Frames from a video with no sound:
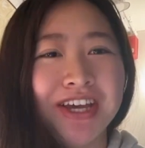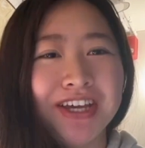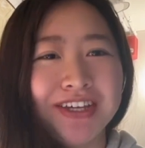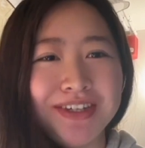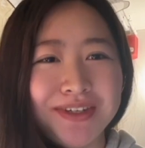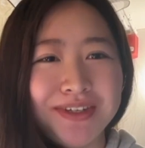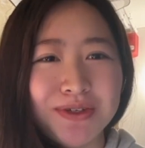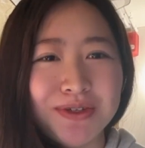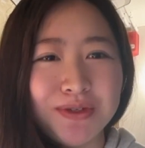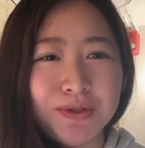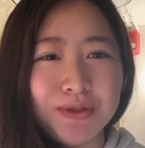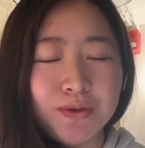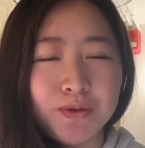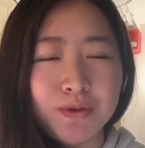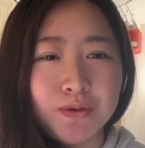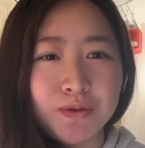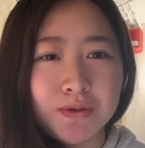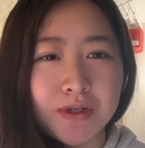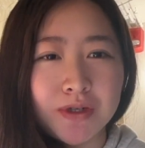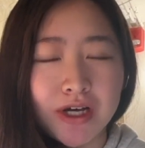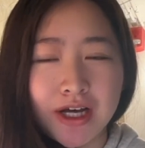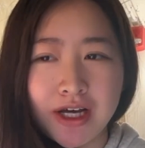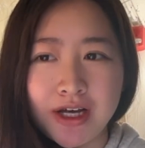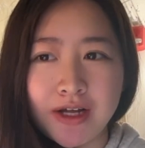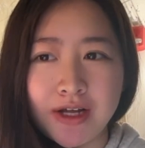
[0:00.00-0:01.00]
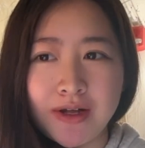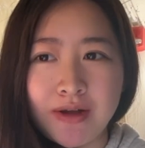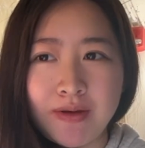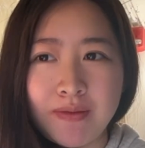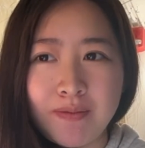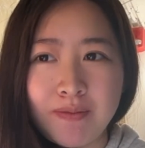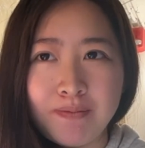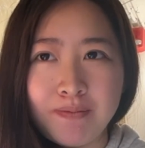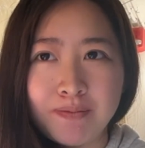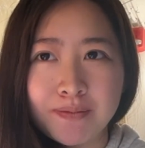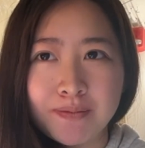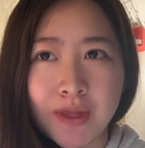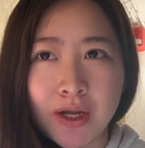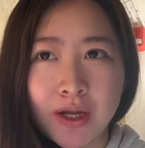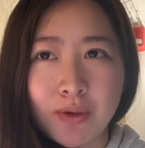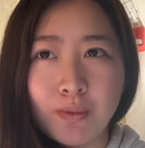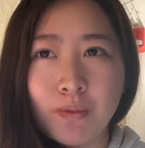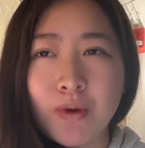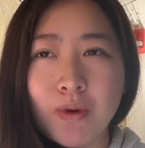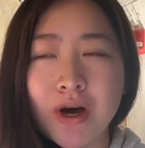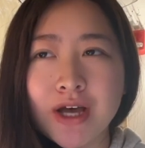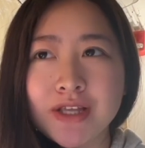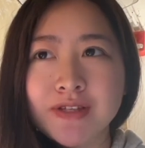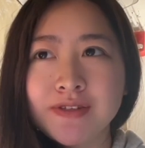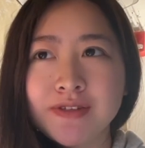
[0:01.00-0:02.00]
you
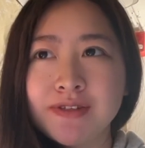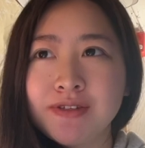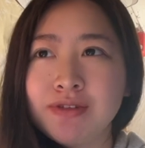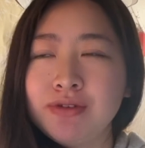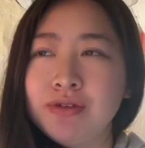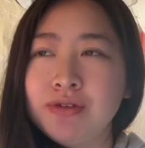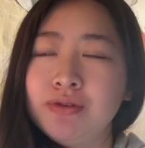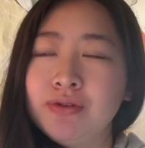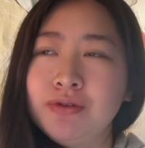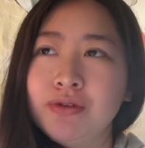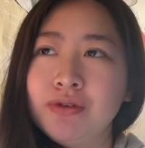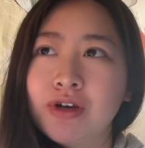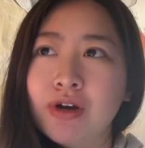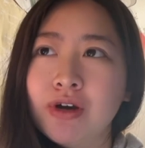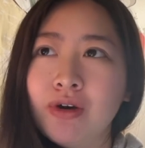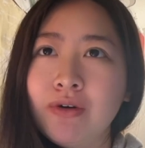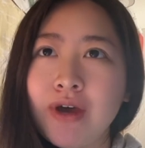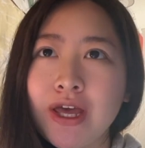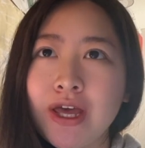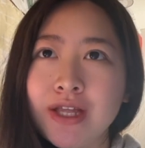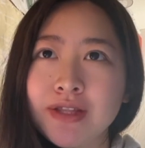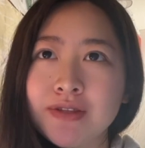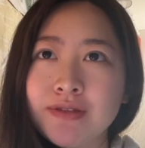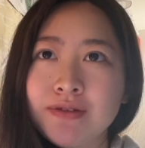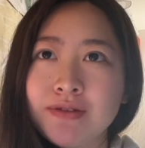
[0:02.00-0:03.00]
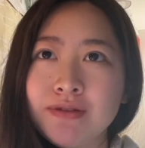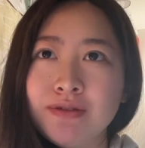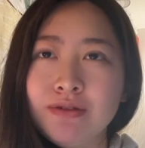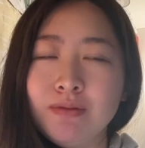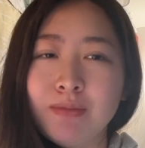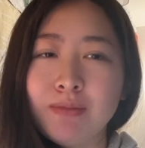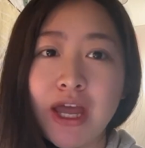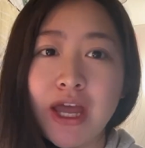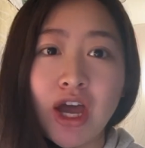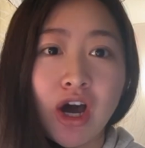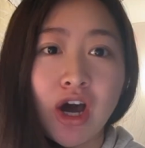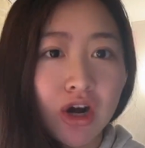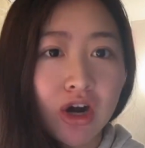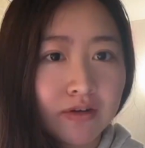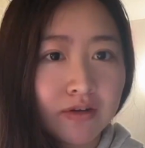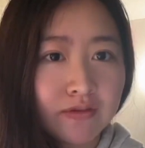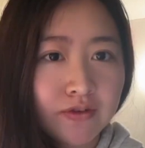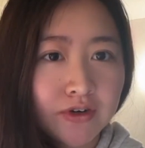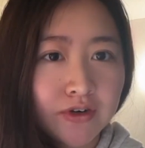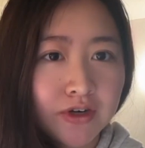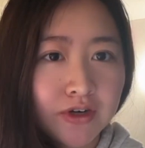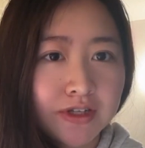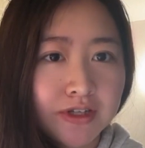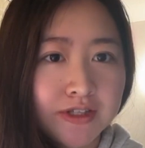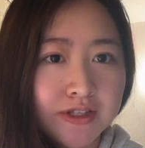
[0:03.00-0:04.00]
once you go into my
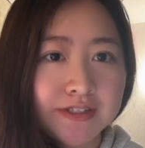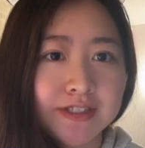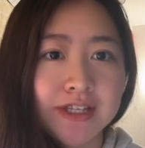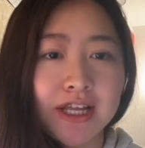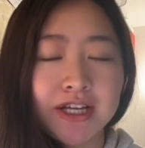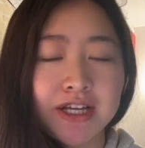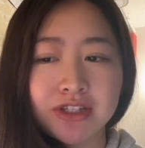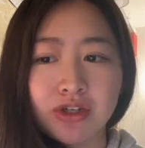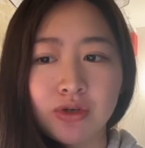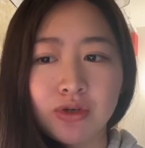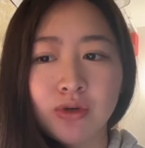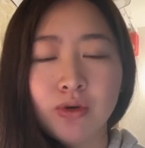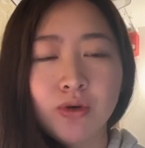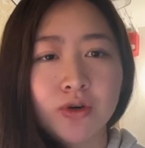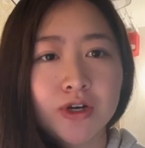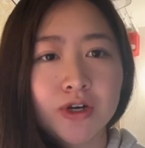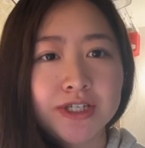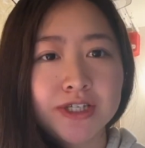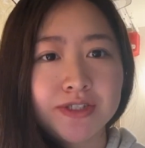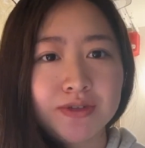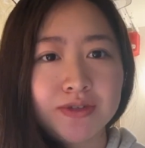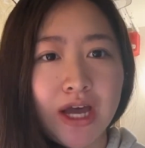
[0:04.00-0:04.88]
Harvard, select the course,